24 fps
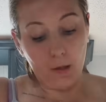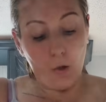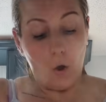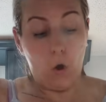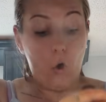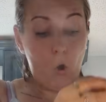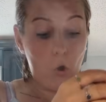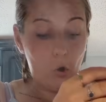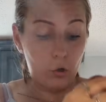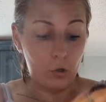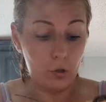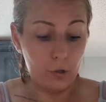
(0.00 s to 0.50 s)

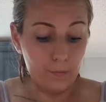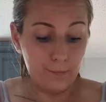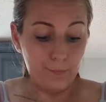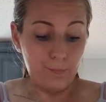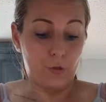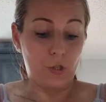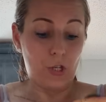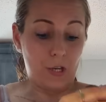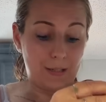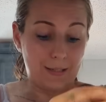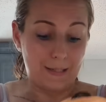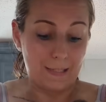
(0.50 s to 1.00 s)
Or
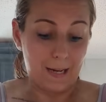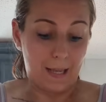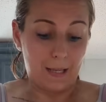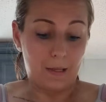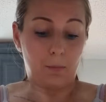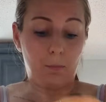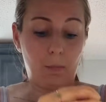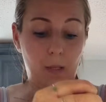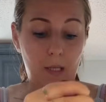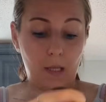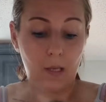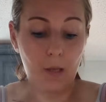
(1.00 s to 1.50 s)
just like
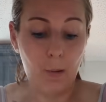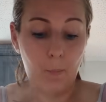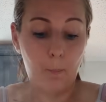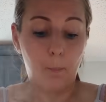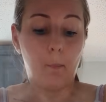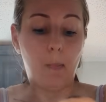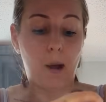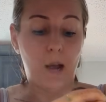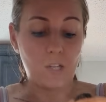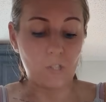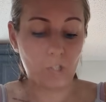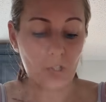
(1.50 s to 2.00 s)
me,
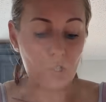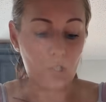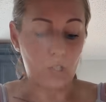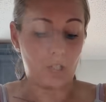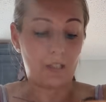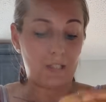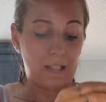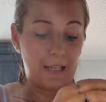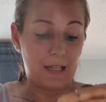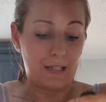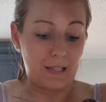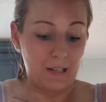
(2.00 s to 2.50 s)
mash
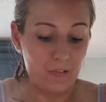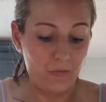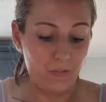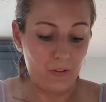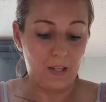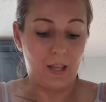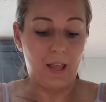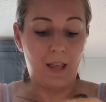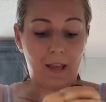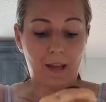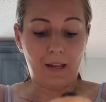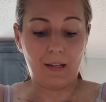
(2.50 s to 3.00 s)
the
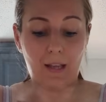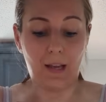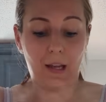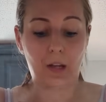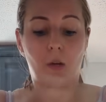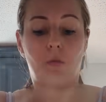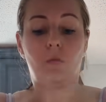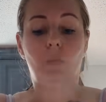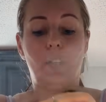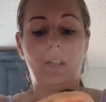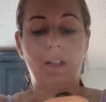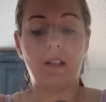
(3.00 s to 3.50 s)
living hell out
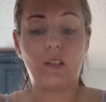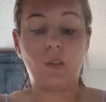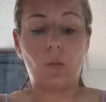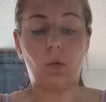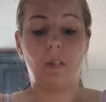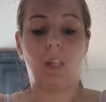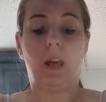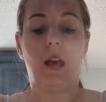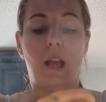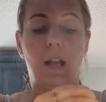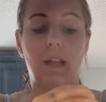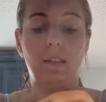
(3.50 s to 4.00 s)
of it so
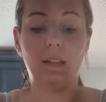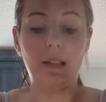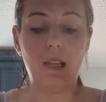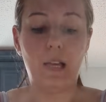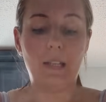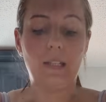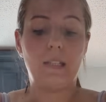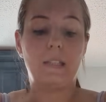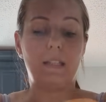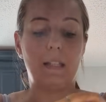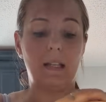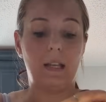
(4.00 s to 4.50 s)
they are
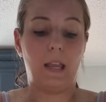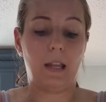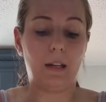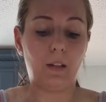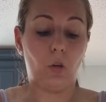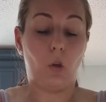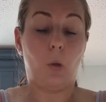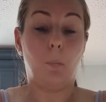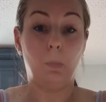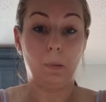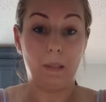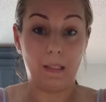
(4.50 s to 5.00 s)
nicely
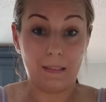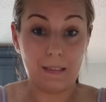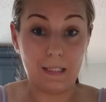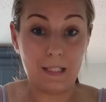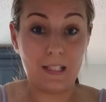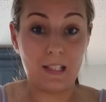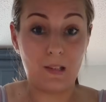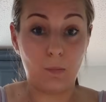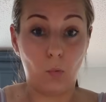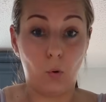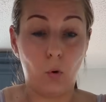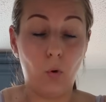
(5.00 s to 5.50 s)
and completely
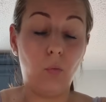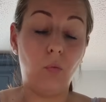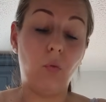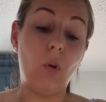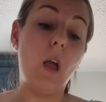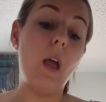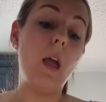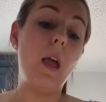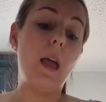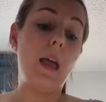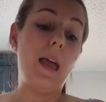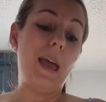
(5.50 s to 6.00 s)
smooth.
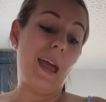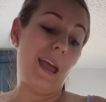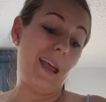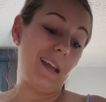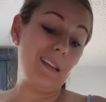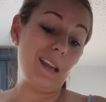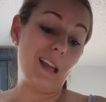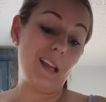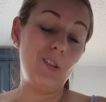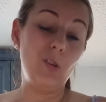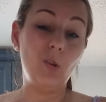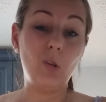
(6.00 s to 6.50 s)

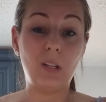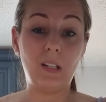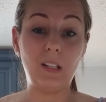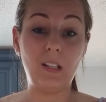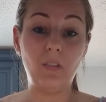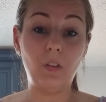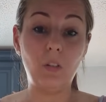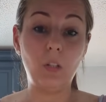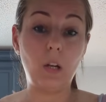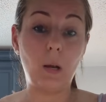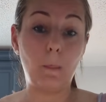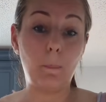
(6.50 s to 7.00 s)
And then you can
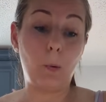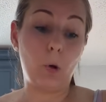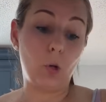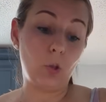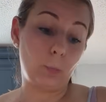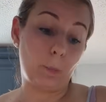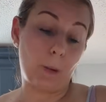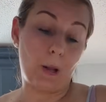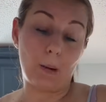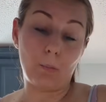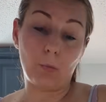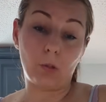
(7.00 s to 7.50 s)
leave it in a
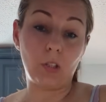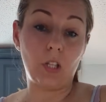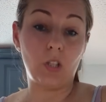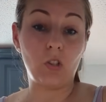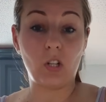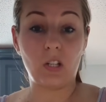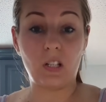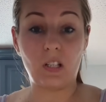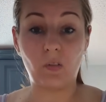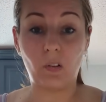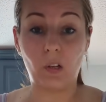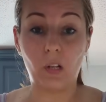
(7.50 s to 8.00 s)
pot, but I'm going to
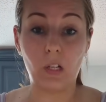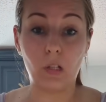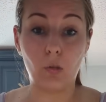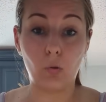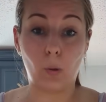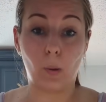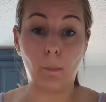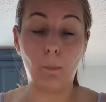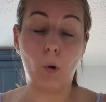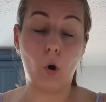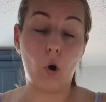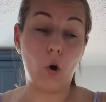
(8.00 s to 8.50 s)
transfer it
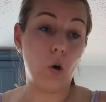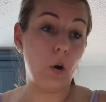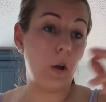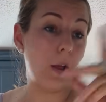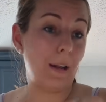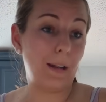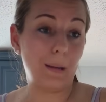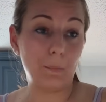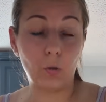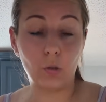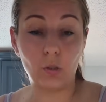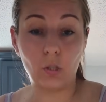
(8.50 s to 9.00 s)
to a bowl
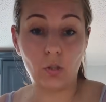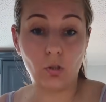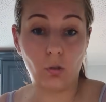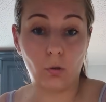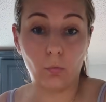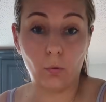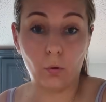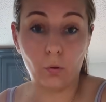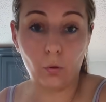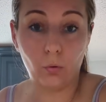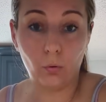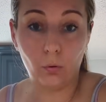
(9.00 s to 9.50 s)
and I'm going to show you
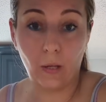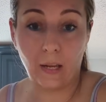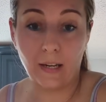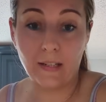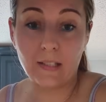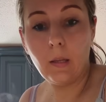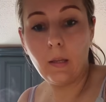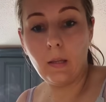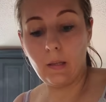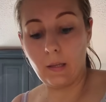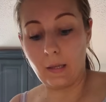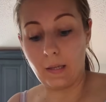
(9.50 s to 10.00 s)
what to do next.
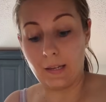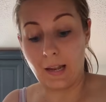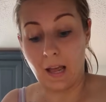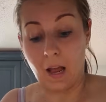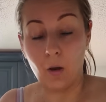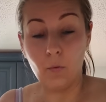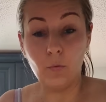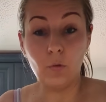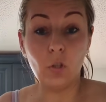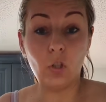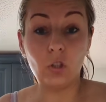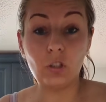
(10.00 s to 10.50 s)
And
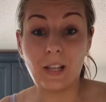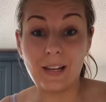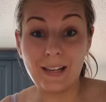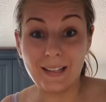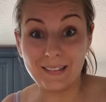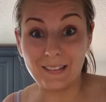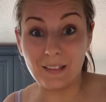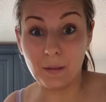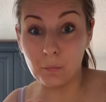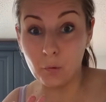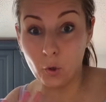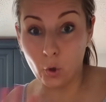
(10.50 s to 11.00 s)
now you're going to
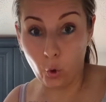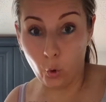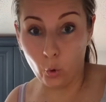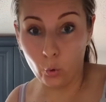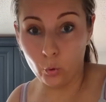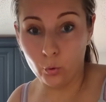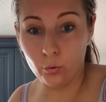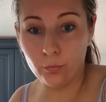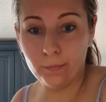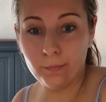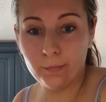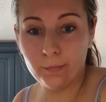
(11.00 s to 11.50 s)
let them
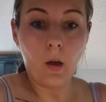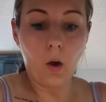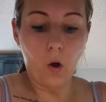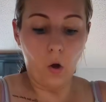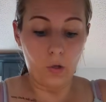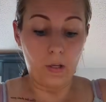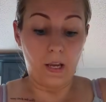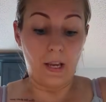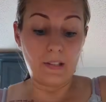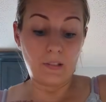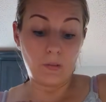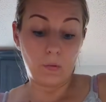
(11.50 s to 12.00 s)
cool.
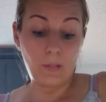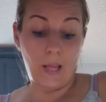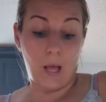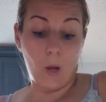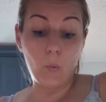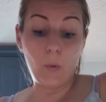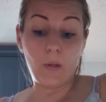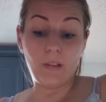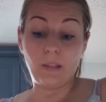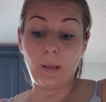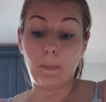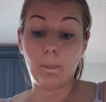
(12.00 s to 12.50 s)
Okay, so
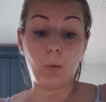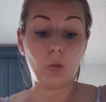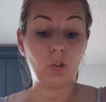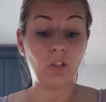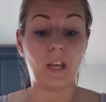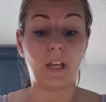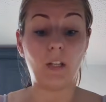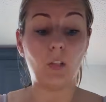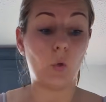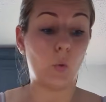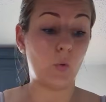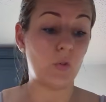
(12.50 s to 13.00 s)
now when the
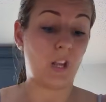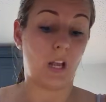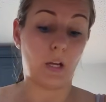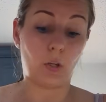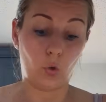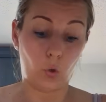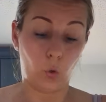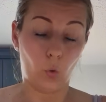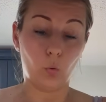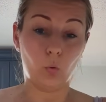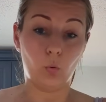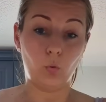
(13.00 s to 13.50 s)
potatoes are
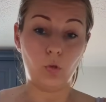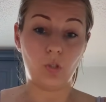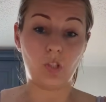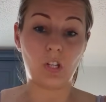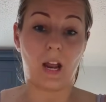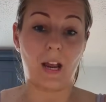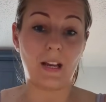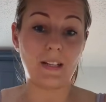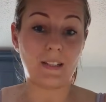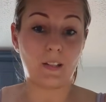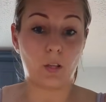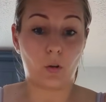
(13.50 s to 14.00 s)

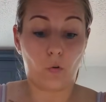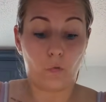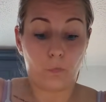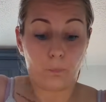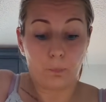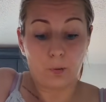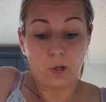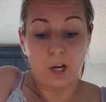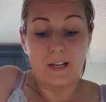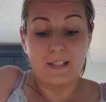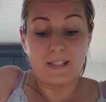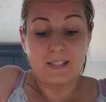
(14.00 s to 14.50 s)
cooled, I sort
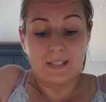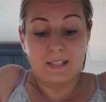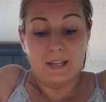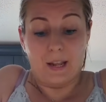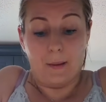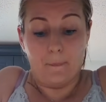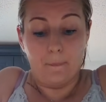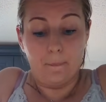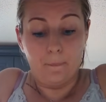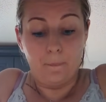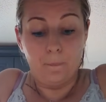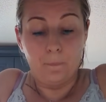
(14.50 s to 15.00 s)
of press
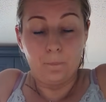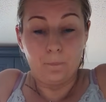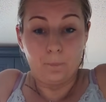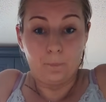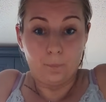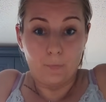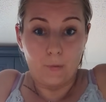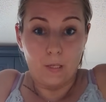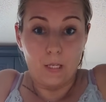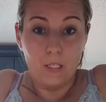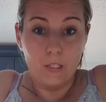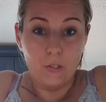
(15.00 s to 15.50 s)
them
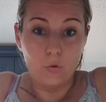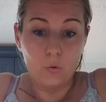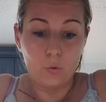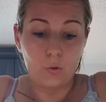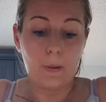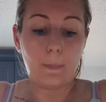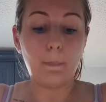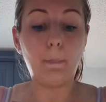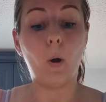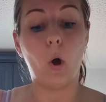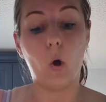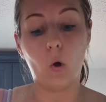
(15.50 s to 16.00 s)
into
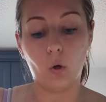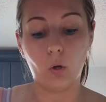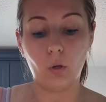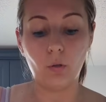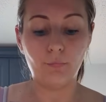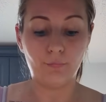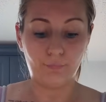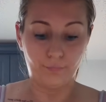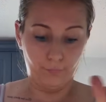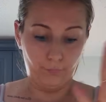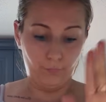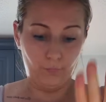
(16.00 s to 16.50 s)
the
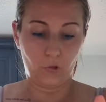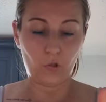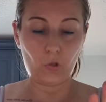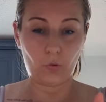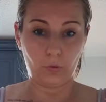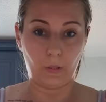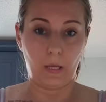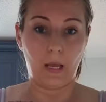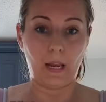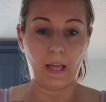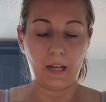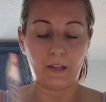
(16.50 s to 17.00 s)
bowl
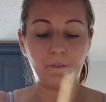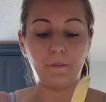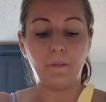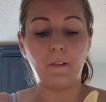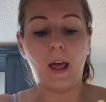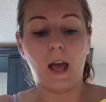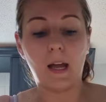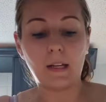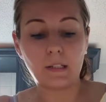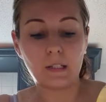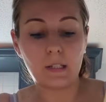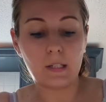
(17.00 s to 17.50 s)
so they're like
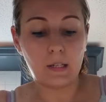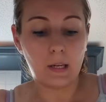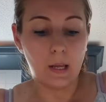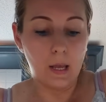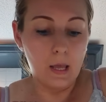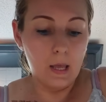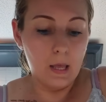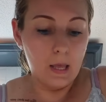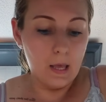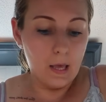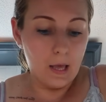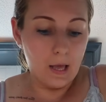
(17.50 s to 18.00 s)
flat.
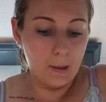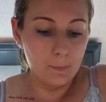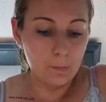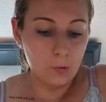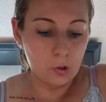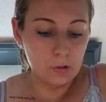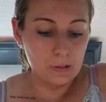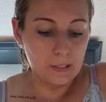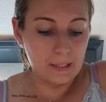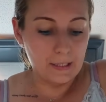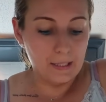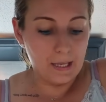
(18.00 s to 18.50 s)

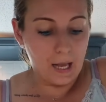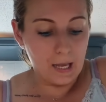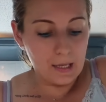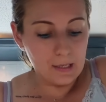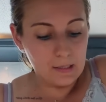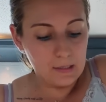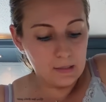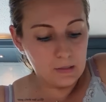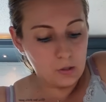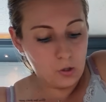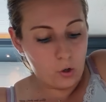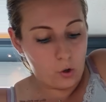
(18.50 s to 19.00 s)
I'm going to
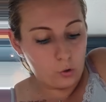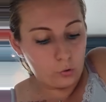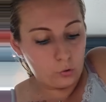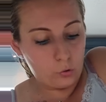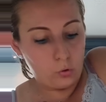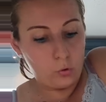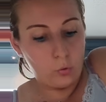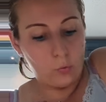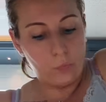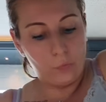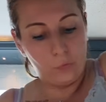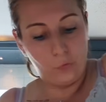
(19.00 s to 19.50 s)
cut it
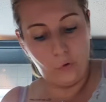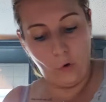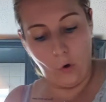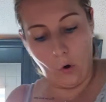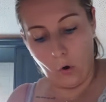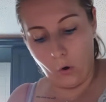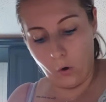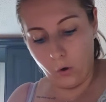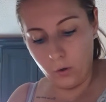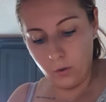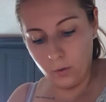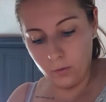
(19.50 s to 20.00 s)
onto
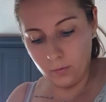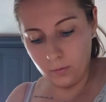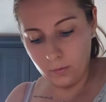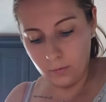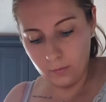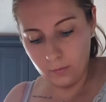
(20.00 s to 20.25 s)
4.